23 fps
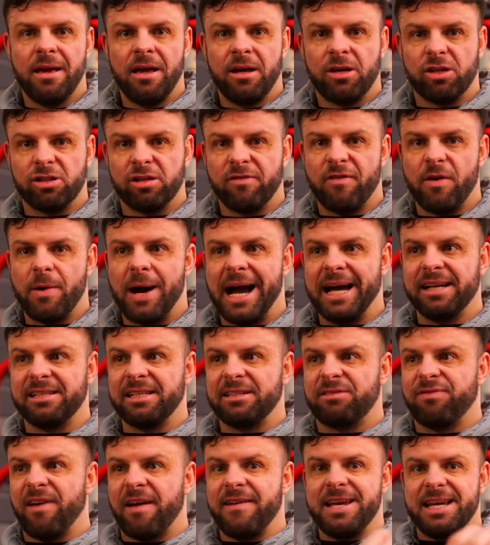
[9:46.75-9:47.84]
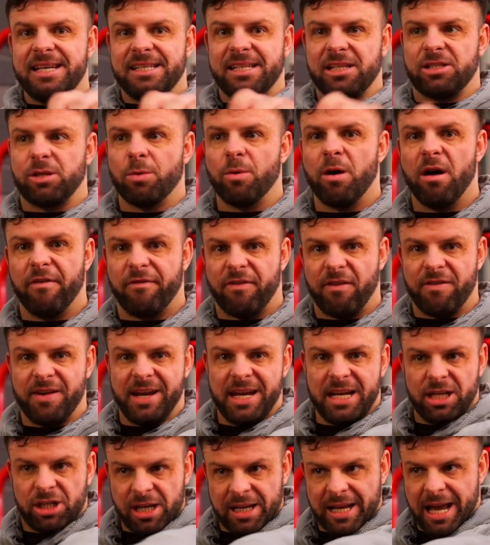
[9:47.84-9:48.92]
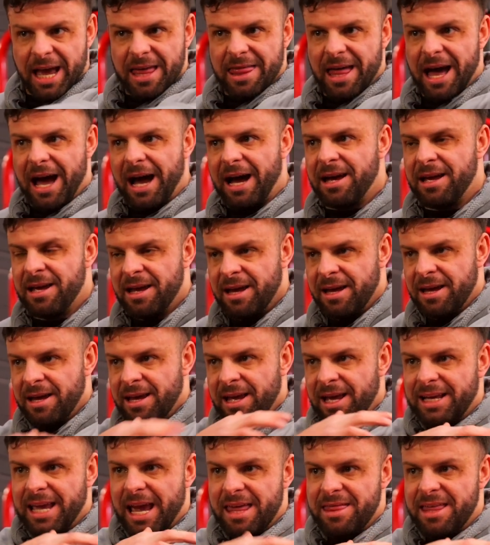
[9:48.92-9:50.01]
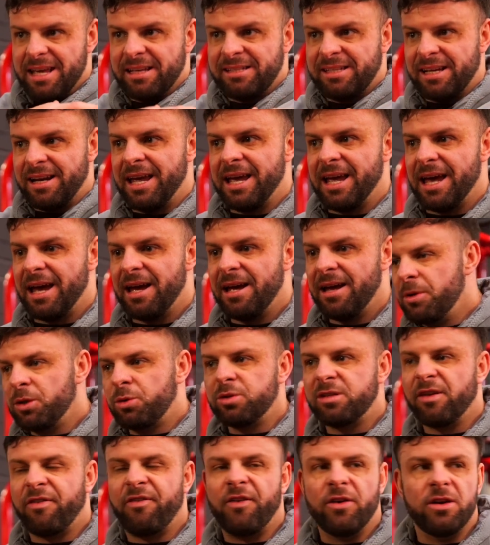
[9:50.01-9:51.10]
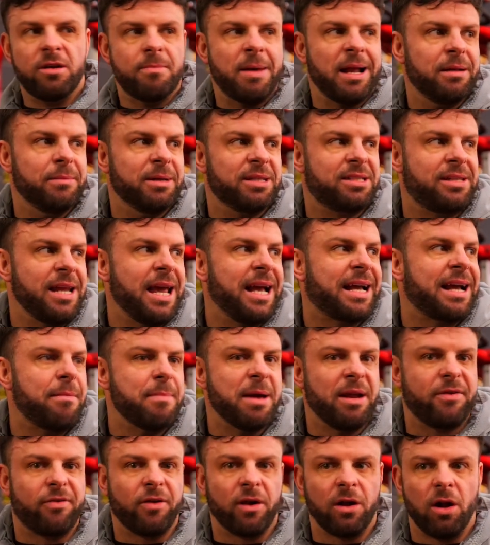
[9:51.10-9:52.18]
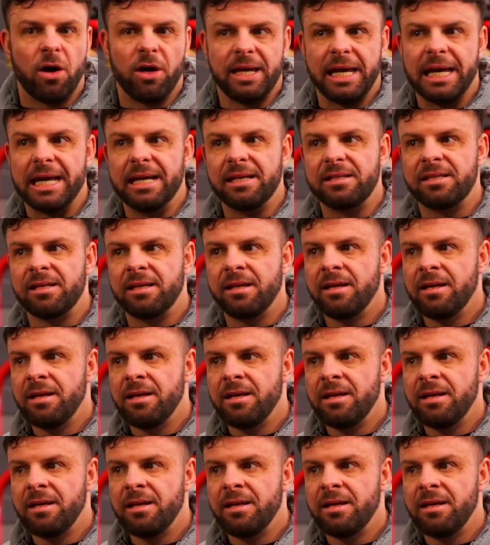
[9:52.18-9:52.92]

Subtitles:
Because otherwise it's very easy to overreach and get this in here, which was a fundamental mistake I made for a lot of years.